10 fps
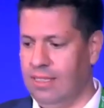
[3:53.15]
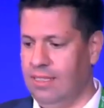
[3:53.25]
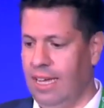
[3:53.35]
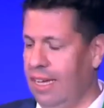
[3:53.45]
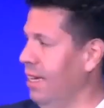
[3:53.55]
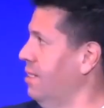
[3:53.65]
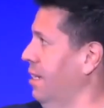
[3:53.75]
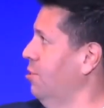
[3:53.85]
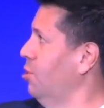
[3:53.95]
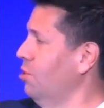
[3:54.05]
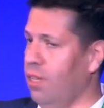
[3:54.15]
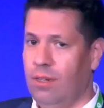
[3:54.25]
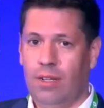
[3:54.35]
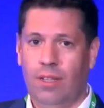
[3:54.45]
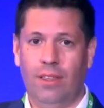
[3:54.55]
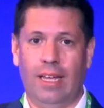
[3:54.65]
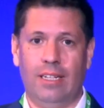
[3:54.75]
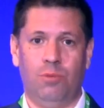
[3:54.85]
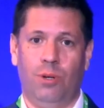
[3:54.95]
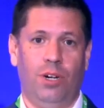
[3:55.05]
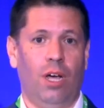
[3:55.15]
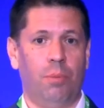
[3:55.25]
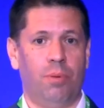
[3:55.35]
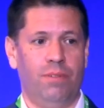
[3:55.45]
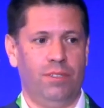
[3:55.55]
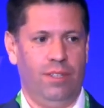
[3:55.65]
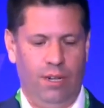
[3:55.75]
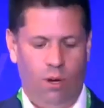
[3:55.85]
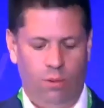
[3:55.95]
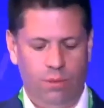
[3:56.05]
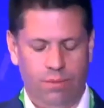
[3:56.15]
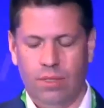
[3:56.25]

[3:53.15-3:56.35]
extensions that were not previously known.